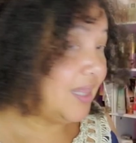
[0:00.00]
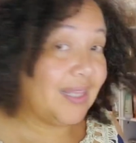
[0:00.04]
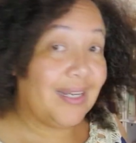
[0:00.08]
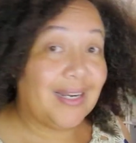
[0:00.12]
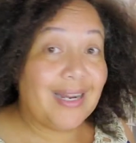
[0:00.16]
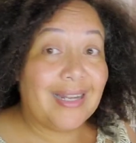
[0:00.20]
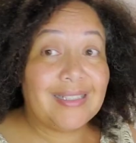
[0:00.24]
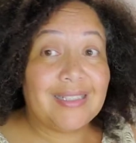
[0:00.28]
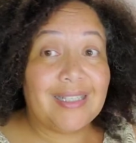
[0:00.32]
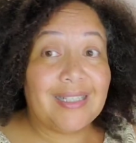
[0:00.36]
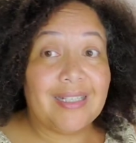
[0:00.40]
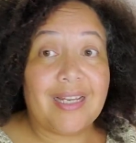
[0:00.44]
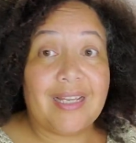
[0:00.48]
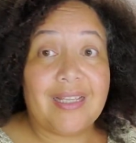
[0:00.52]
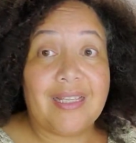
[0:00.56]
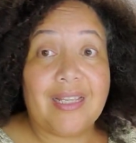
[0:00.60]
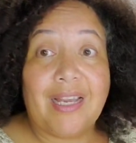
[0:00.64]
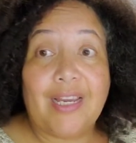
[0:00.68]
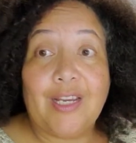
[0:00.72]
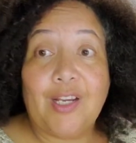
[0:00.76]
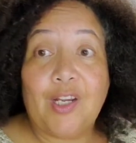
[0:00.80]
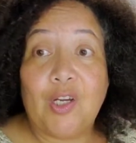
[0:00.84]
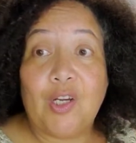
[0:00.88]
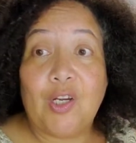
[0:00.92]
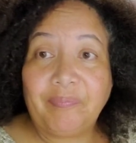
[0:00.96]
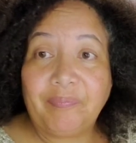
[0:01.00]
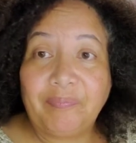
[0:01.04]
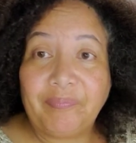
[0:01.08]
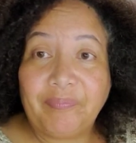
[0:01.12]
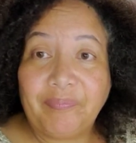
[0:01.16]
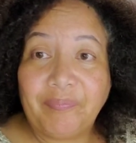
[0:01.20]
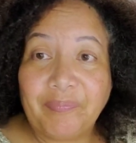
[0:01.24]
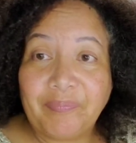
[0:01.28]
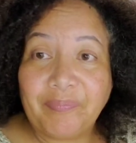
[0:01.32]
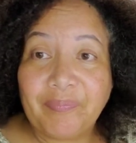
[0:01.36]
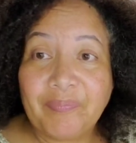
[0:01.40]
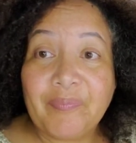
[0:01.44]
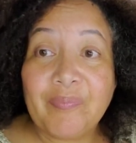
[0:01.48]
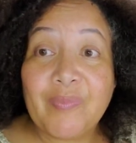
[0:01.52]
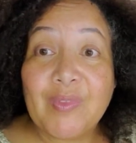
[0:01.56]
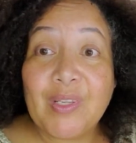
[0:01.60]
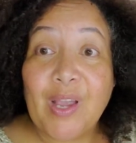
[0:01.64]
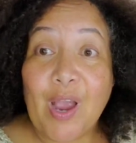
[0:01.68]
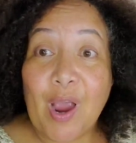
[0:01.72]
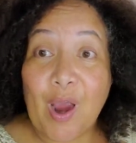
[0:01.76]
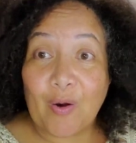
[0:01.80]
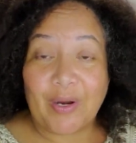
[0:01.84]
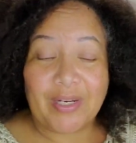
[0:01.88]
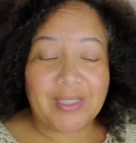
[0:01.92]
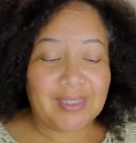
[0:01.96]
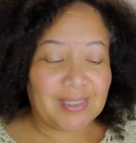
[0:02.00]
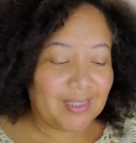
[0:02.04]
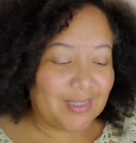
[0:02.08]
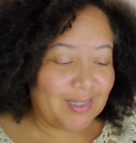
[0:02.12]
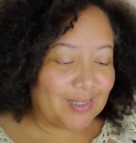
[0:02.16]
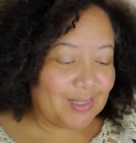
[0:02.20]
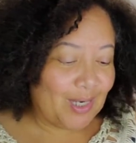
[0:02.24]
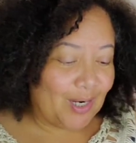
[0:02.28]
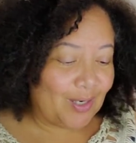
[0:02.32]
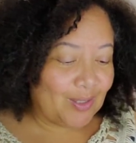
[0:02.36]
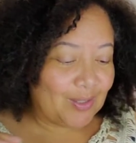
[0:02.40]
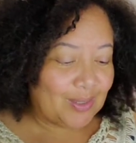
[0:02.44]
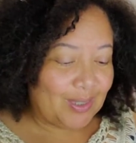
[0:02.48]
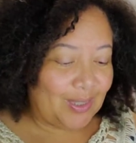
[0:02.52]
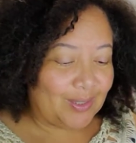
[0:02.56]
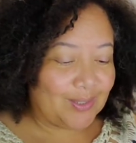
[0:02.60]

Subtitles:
that I did not like. Hold on. All right, so let's talk